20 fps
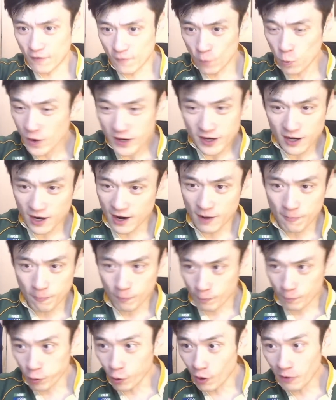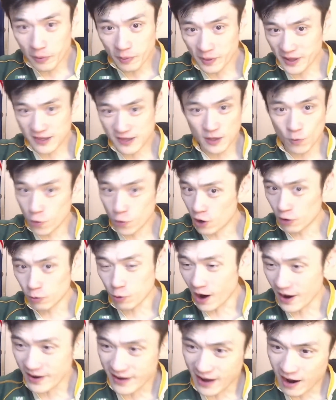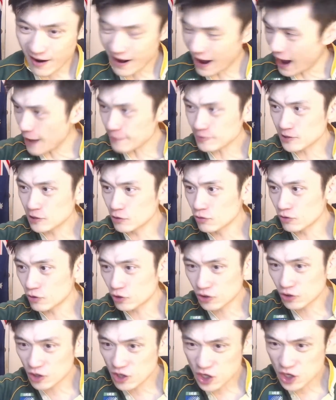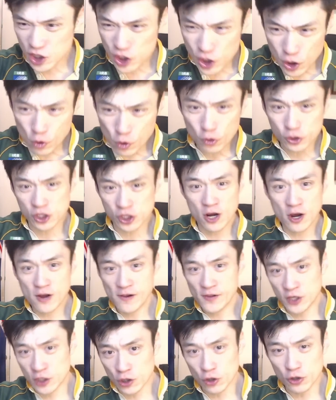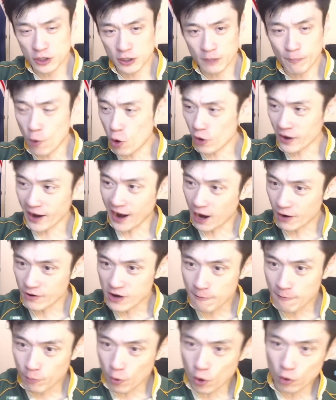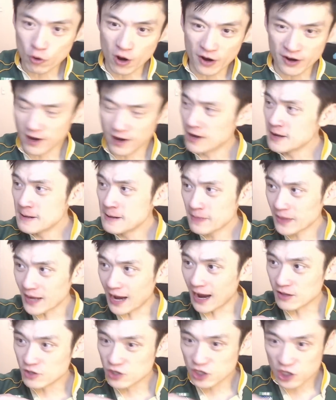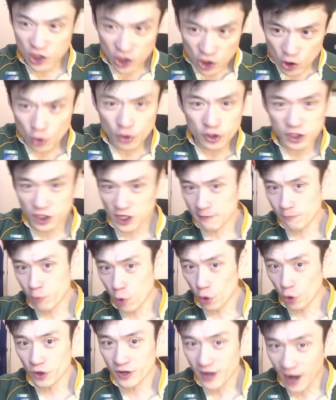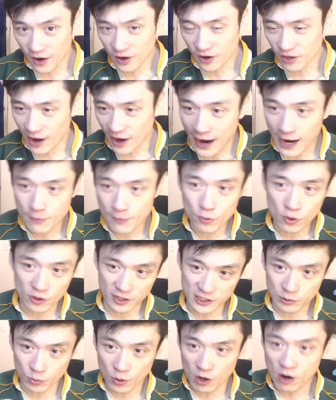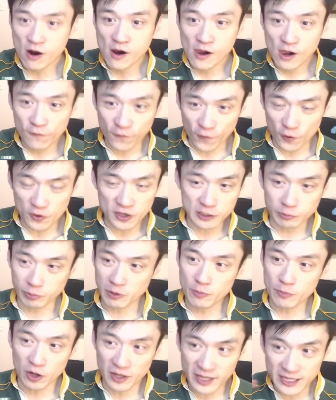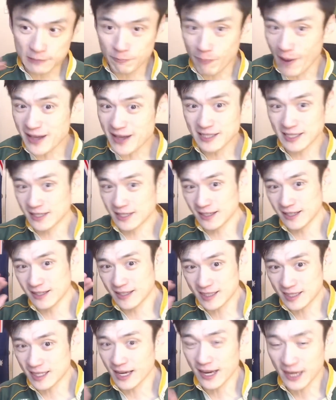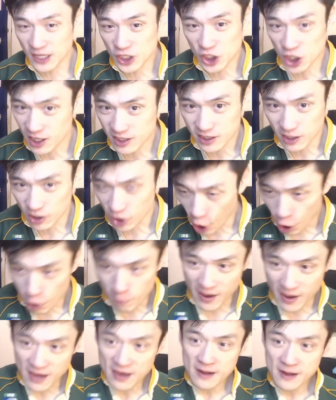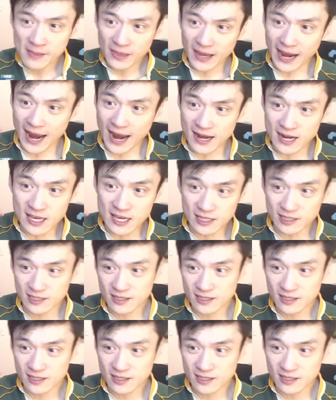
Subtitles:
winger probably in the world right now. Absolute huge ball carrier, ball runner, and hugely important under the high ball as well for the Springbok. He's basically the second Cheslin Kobe, and